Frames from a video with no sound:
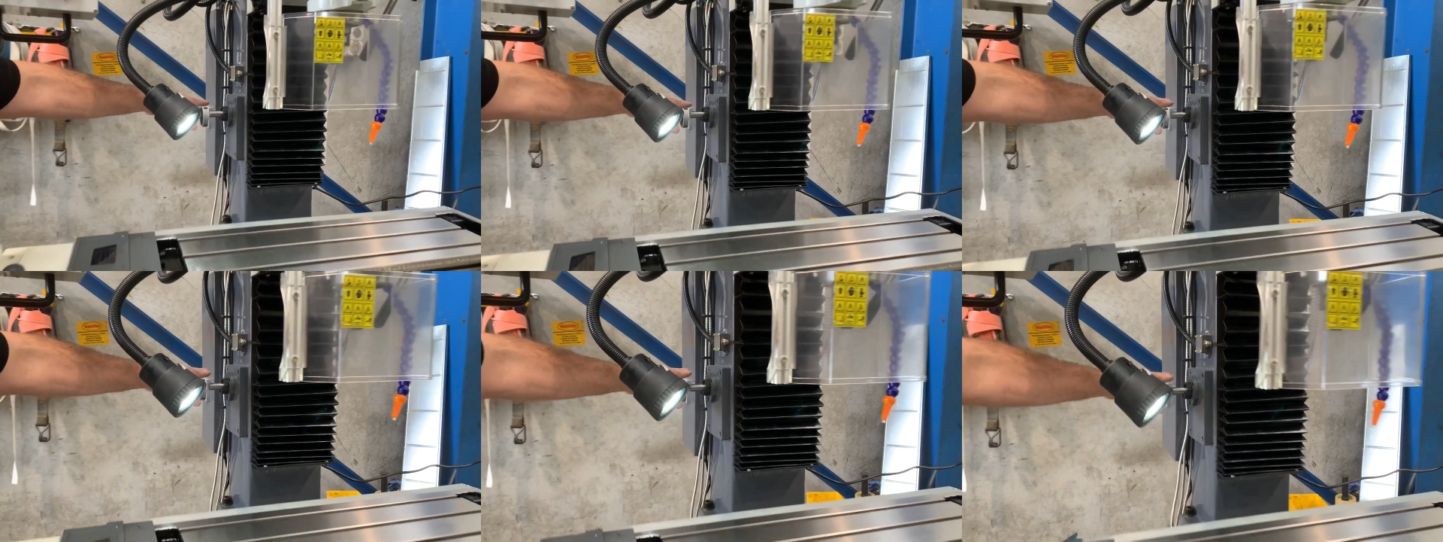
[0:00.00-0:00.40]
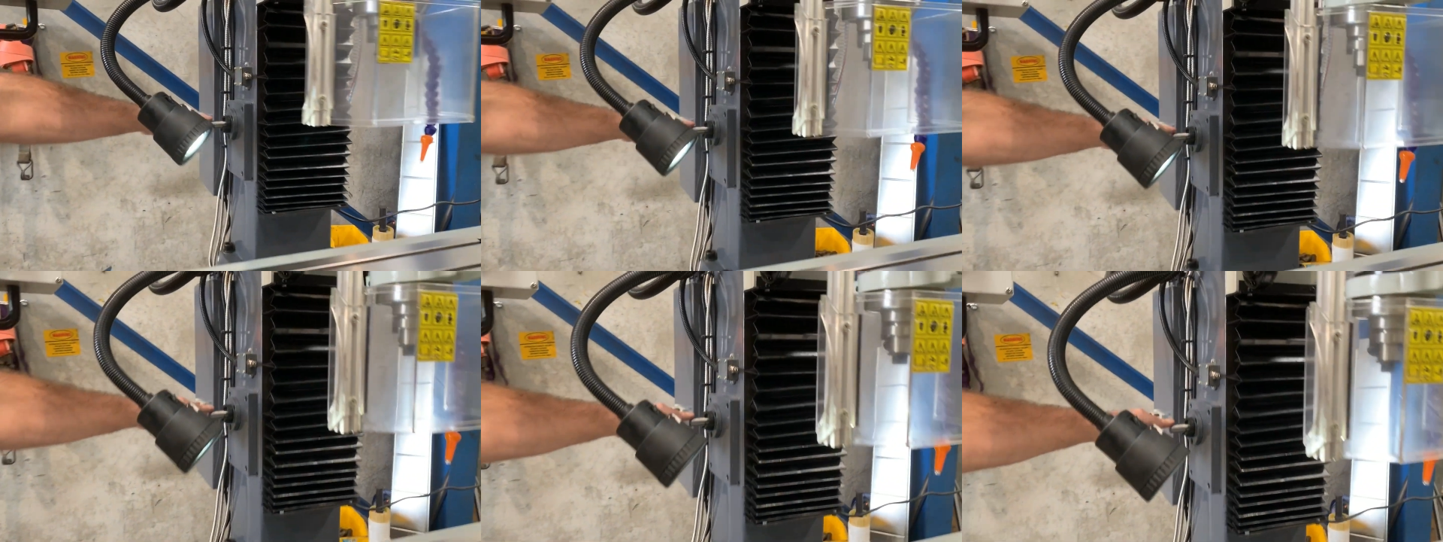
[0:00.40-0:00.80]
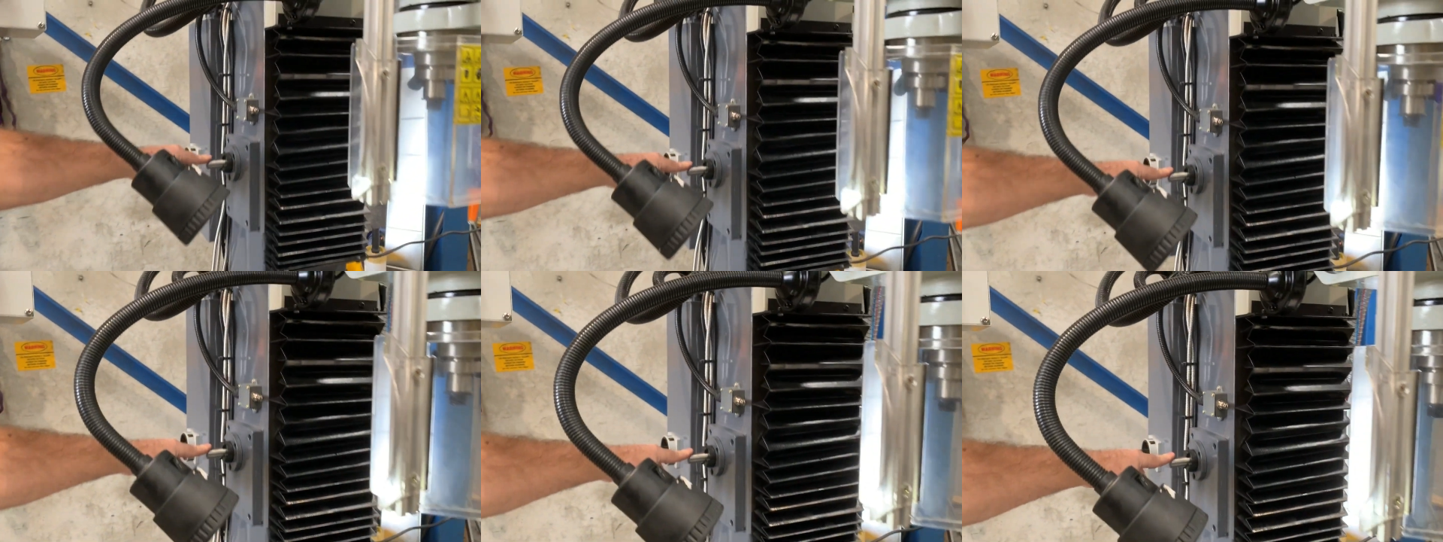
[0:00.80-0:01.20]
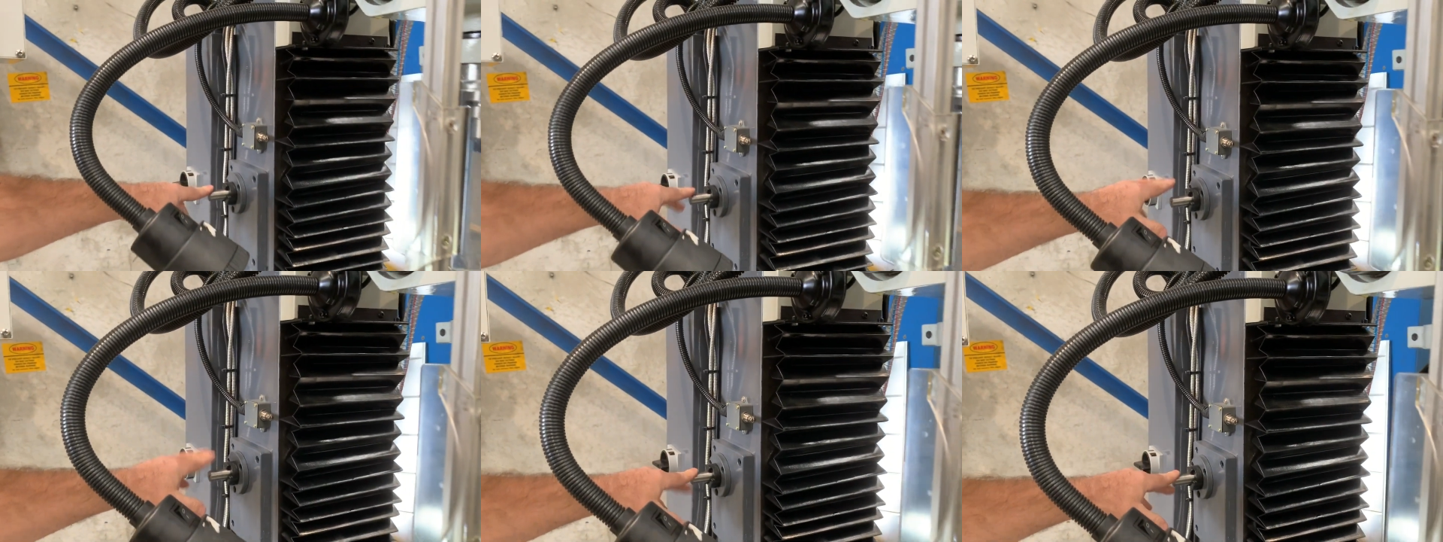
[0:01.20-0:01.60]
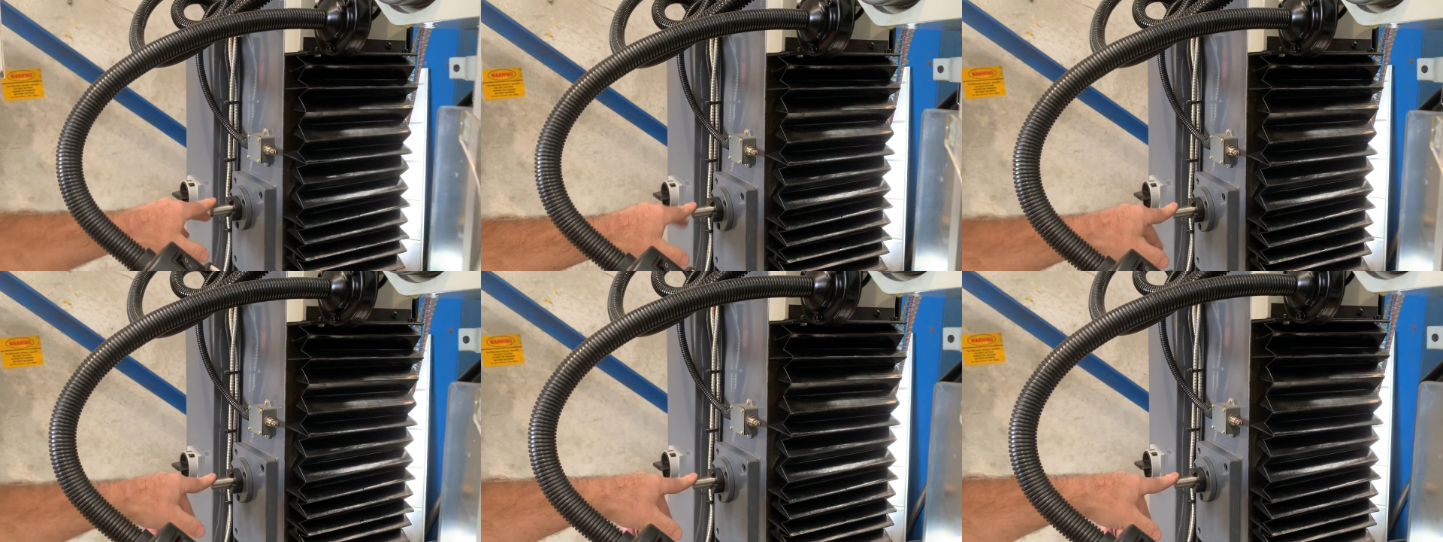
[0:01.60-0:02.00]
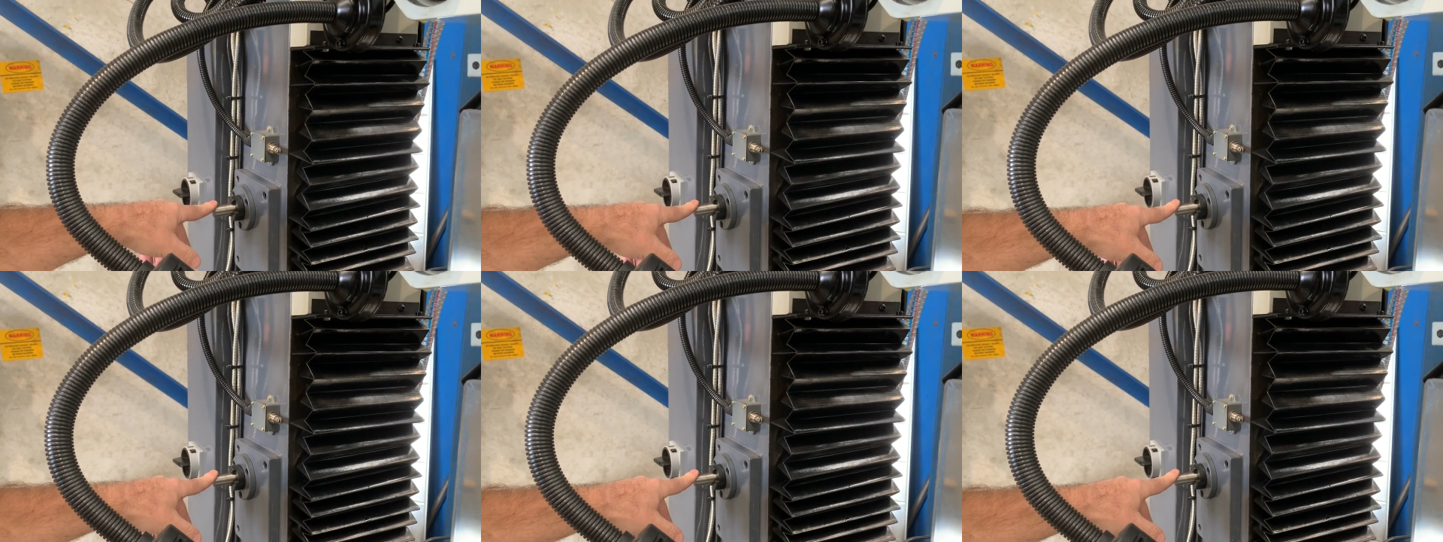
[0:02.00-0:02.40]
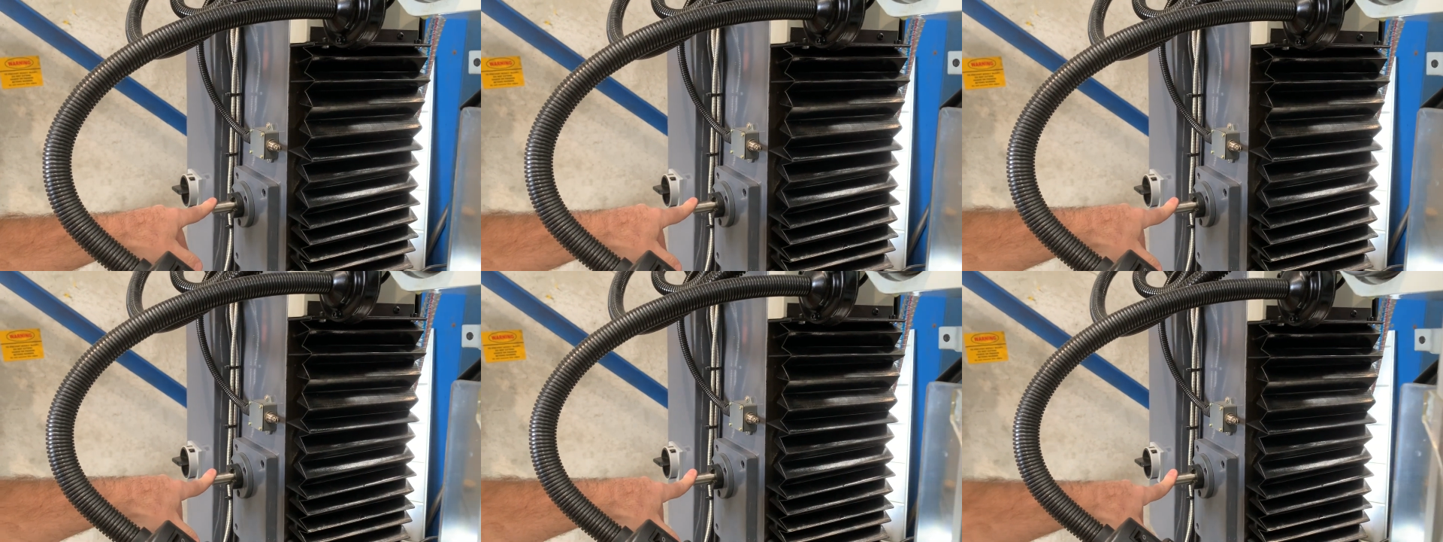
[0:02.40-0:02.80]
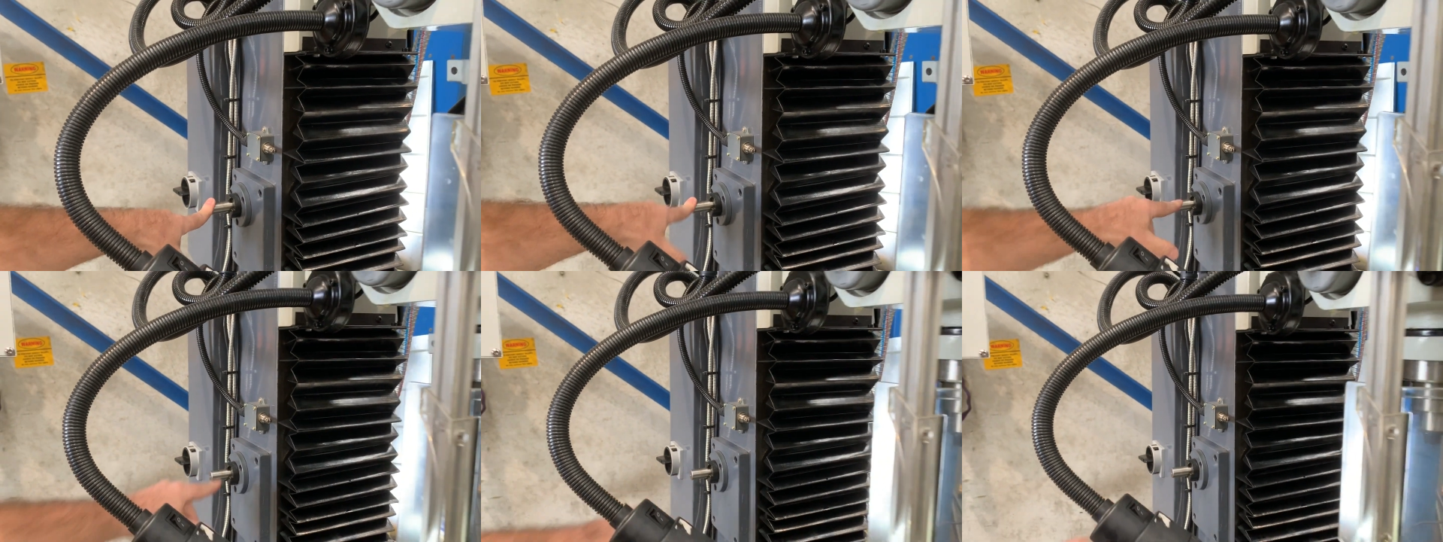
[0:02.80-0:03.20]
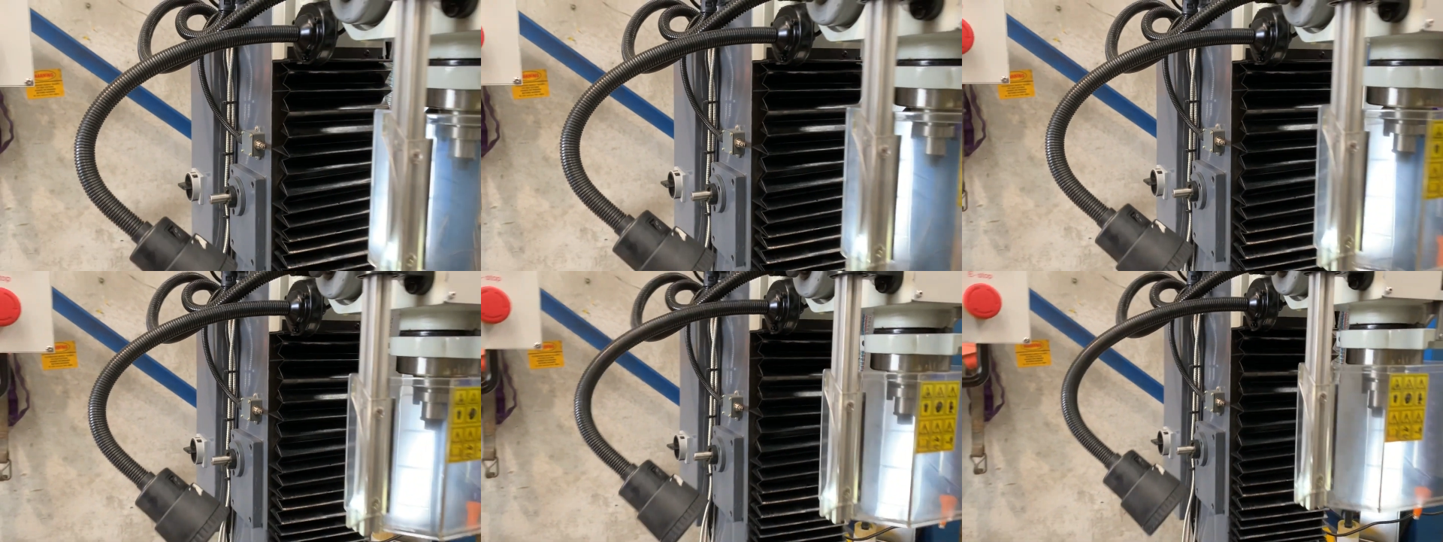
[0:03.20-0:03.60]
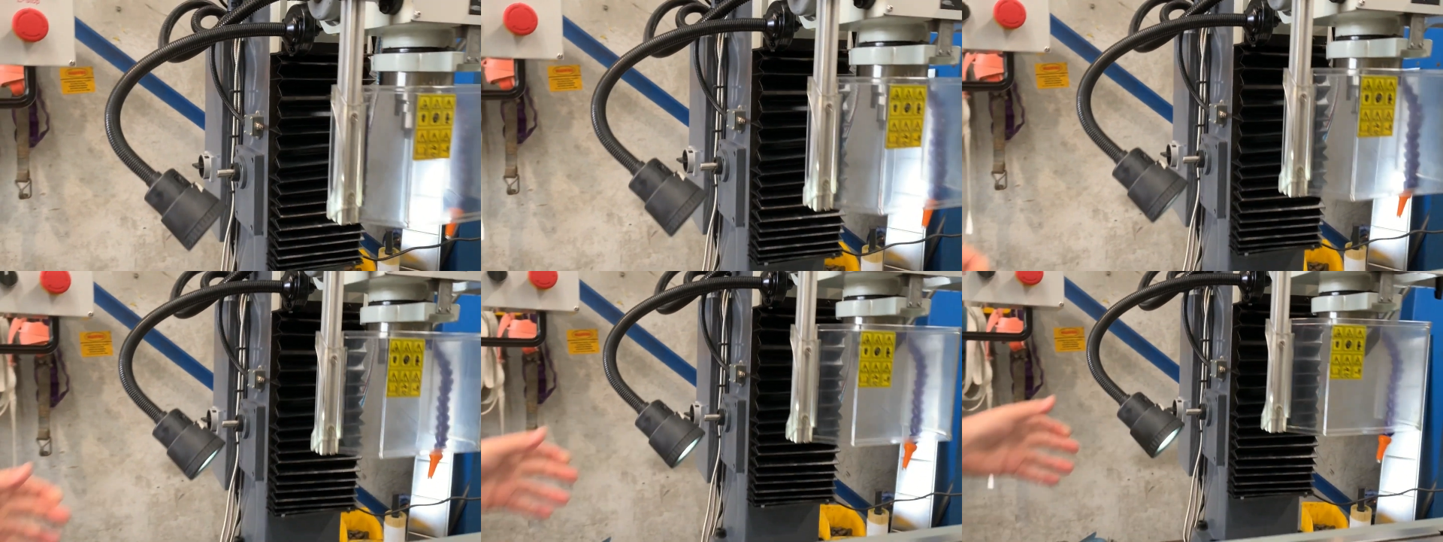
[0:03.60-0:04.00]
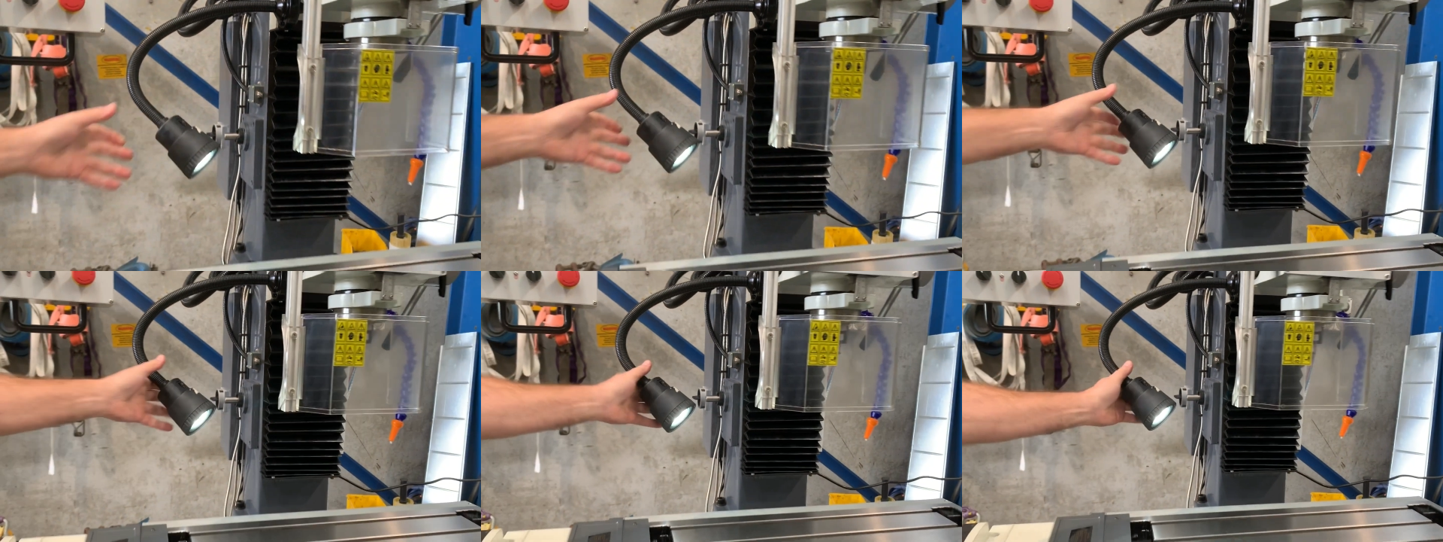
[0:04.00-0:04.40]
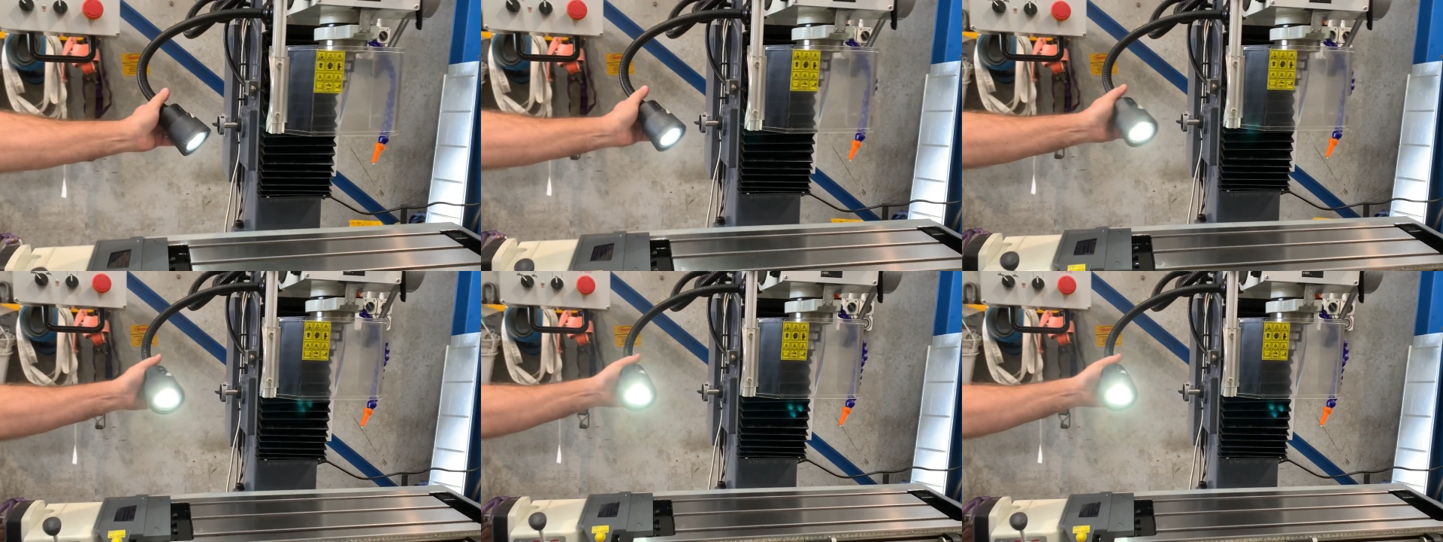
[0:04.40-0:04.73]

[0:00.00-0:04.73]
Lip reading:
(no speaker visible)